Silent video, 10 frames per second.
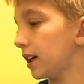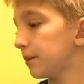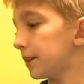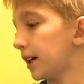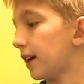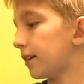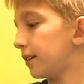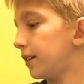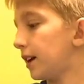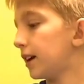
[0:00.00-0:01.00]
But yeah,
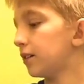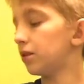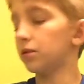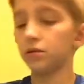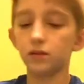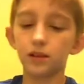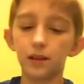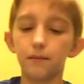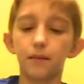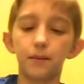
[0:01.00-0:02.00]
that holds
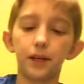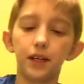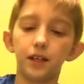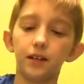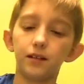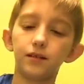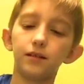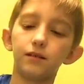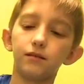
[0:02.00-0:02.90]
my pens.